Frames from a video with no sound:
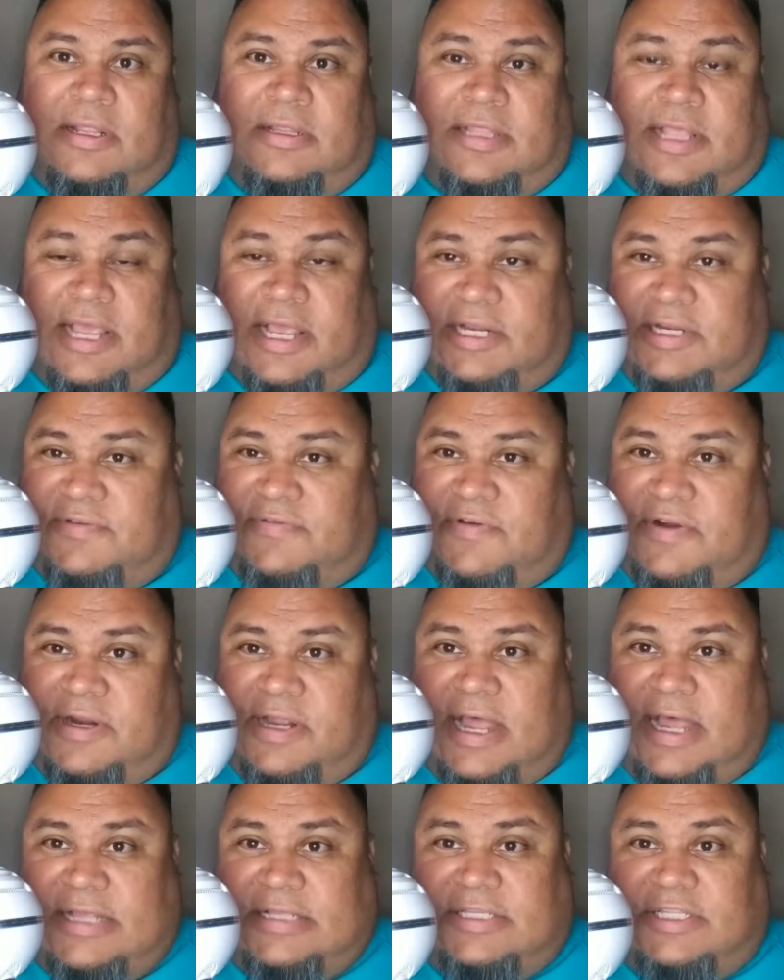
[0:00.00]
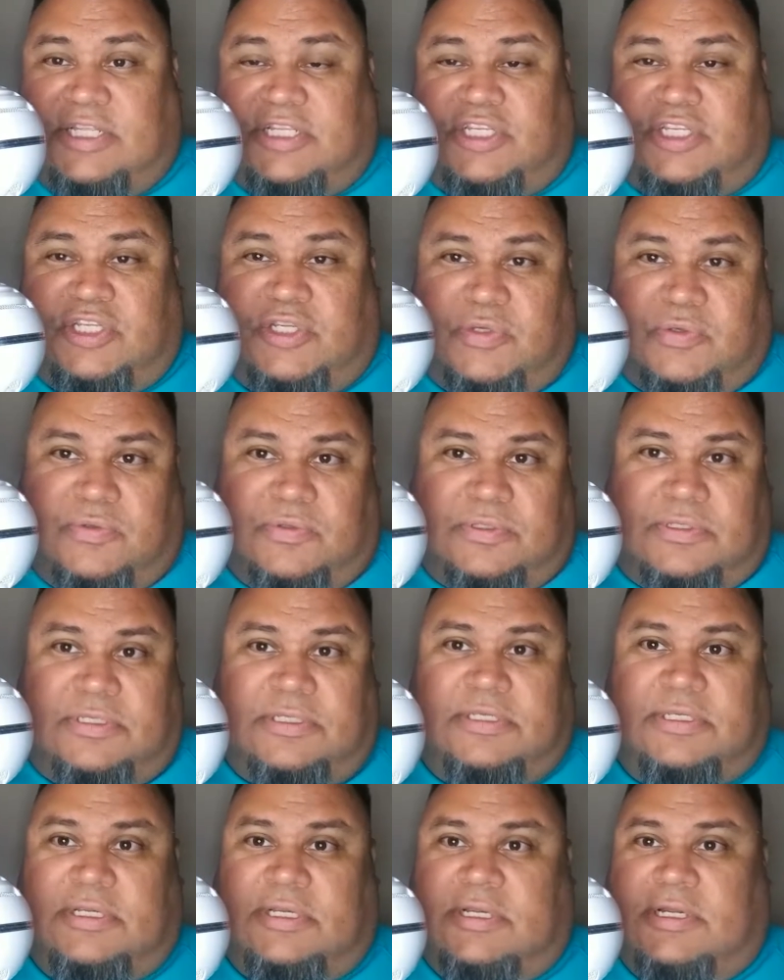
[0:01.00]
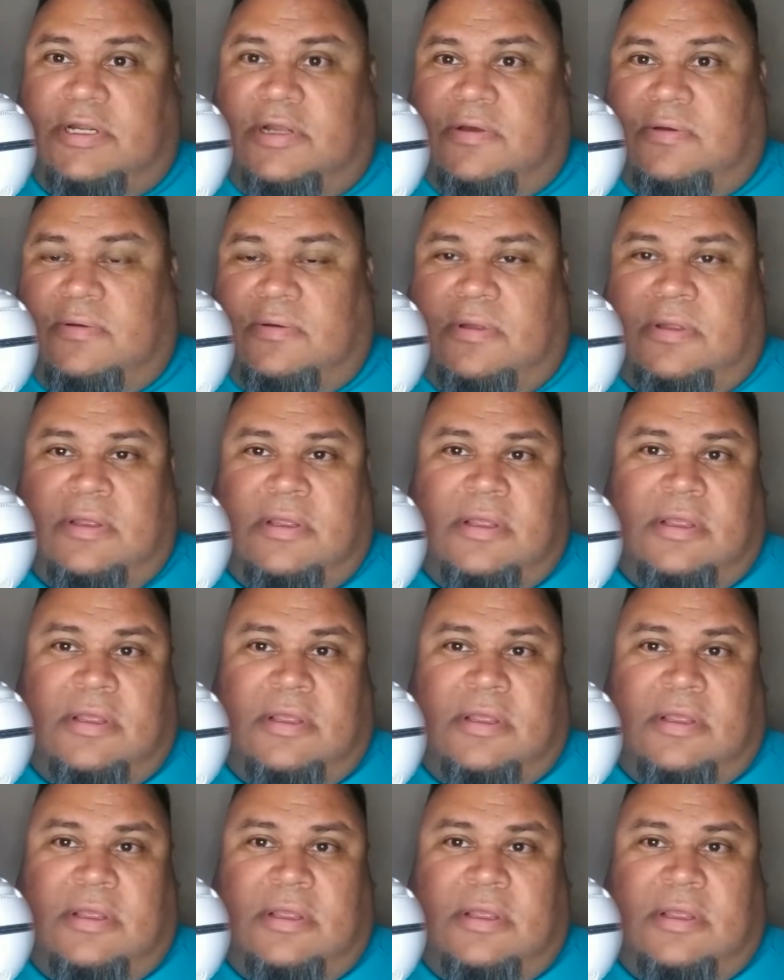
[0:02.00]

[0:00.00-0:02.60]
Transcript: The hedge fund guys, the suits, you know,